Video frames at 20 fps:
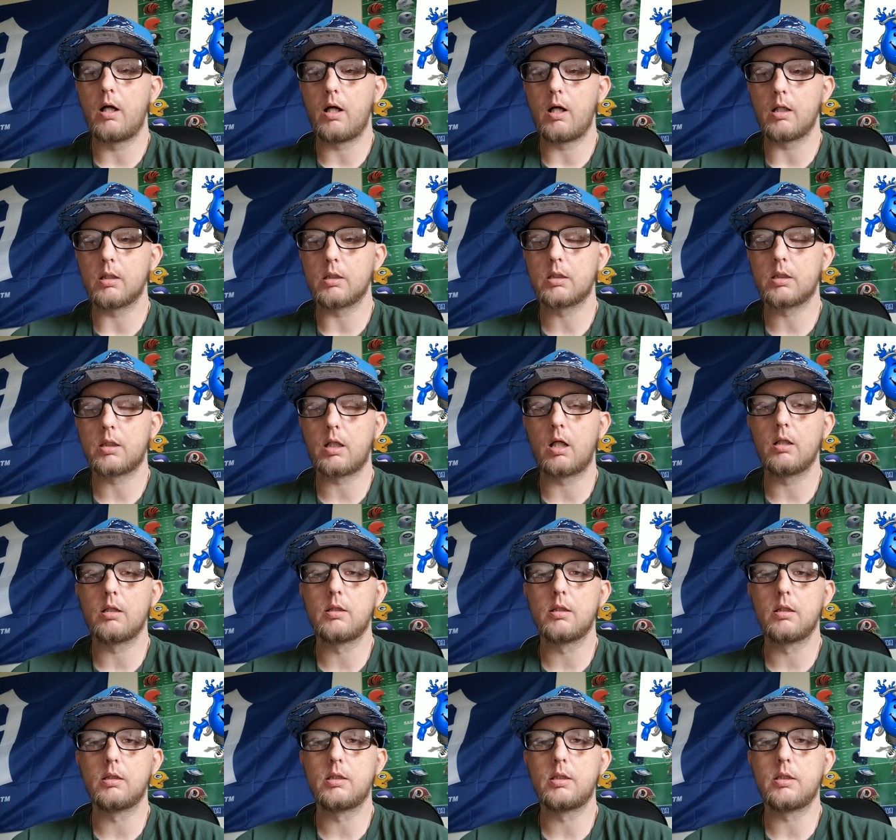start
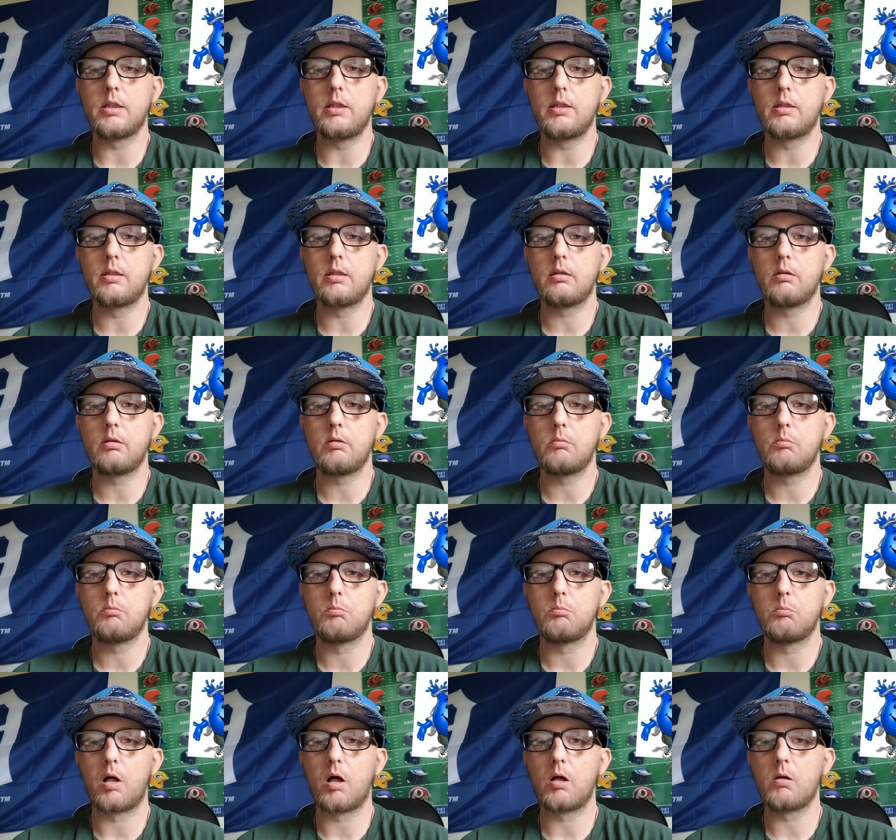to the season.
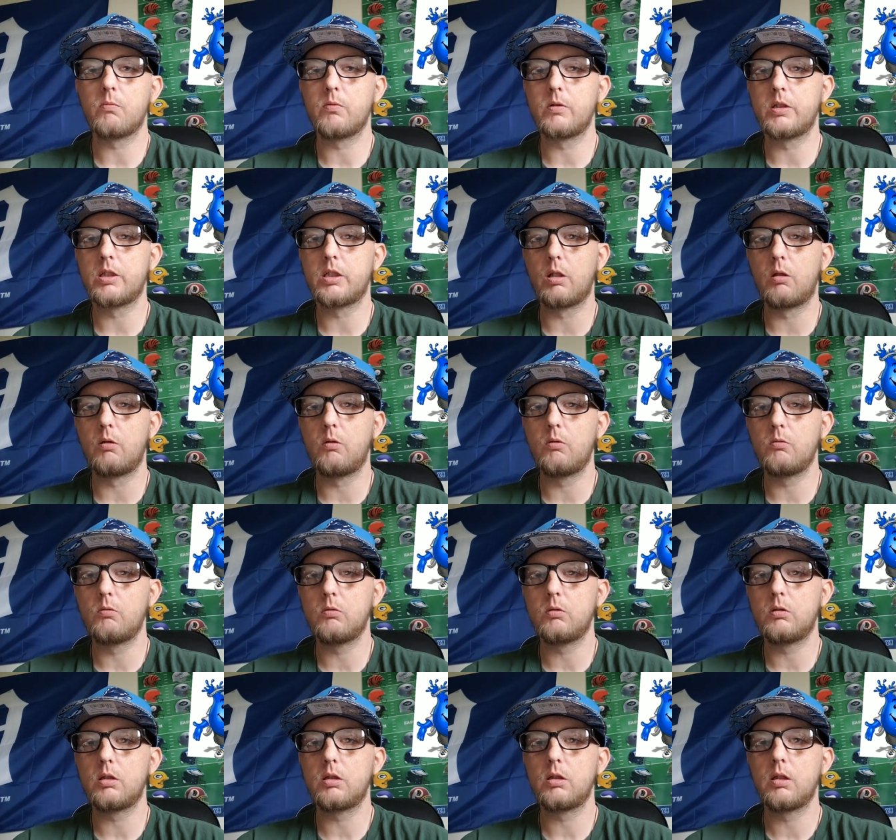Marvin
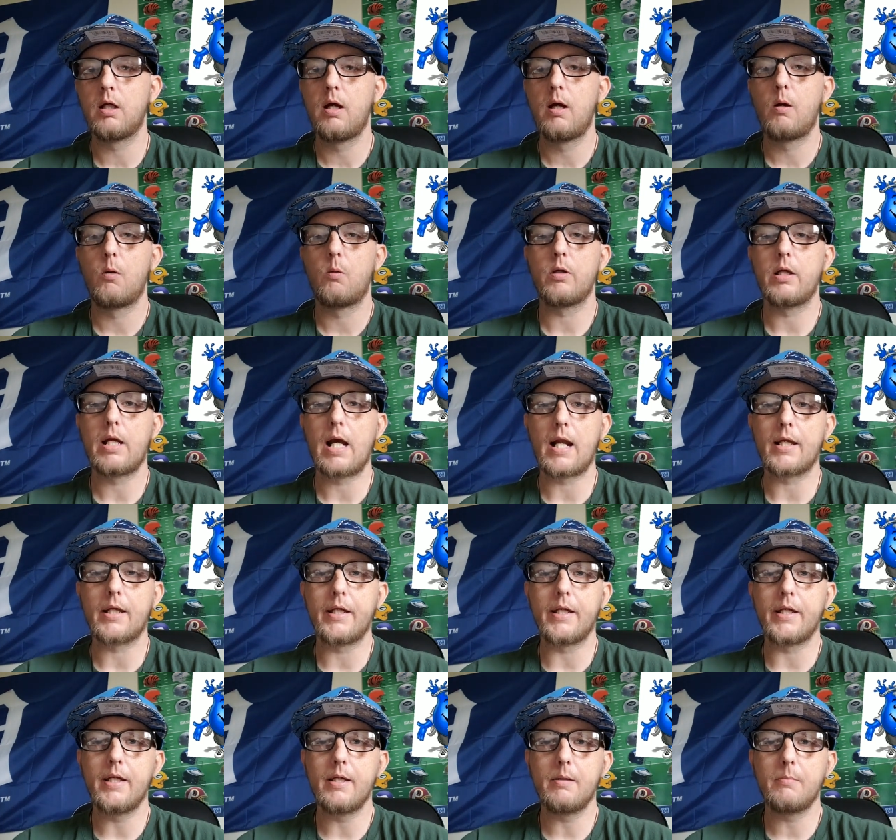Jones, we got to
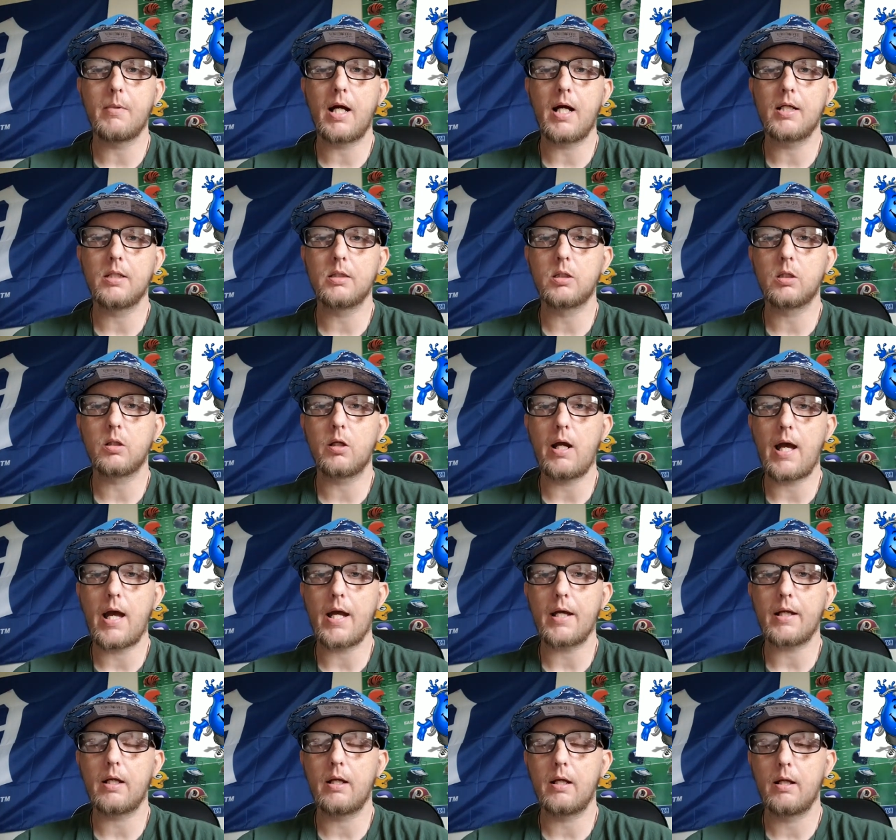get him on
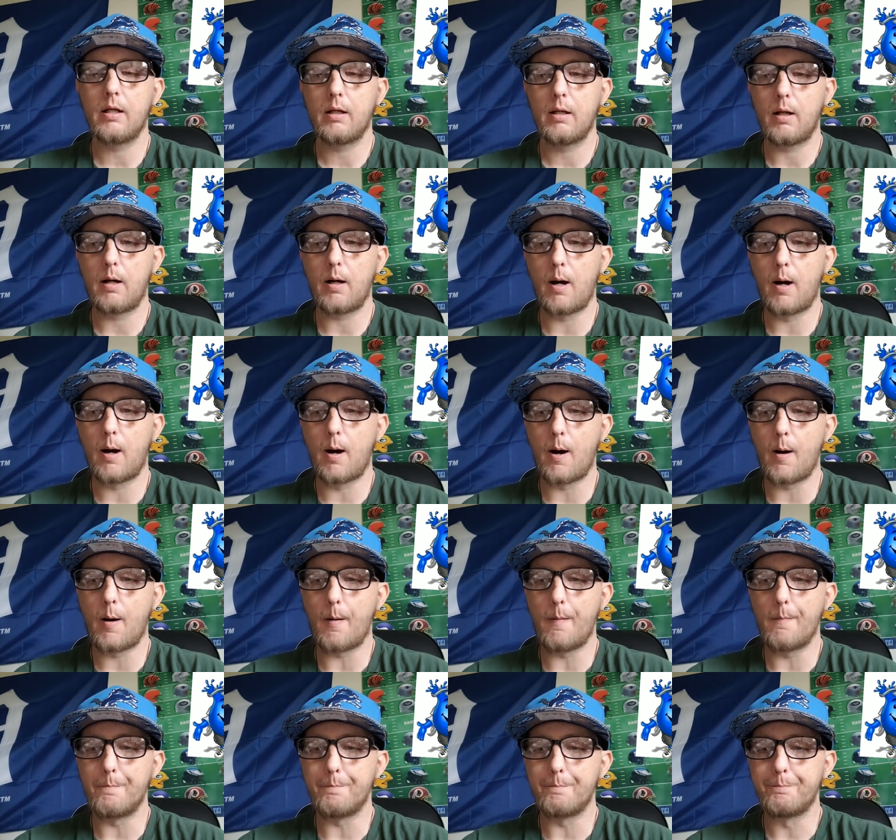track.
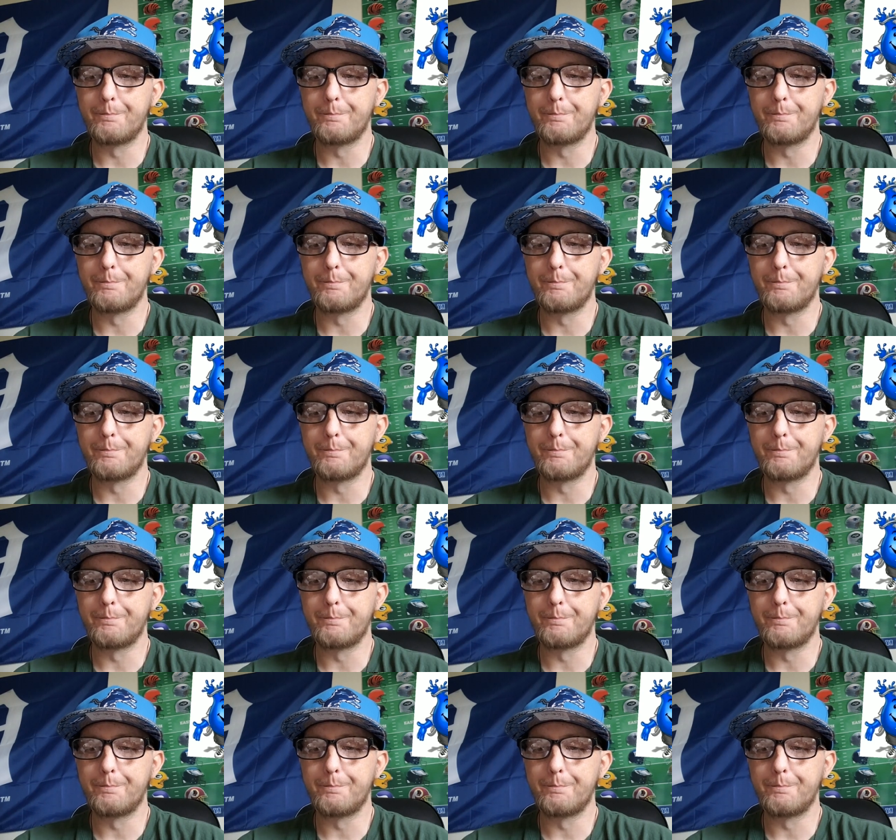Edelman,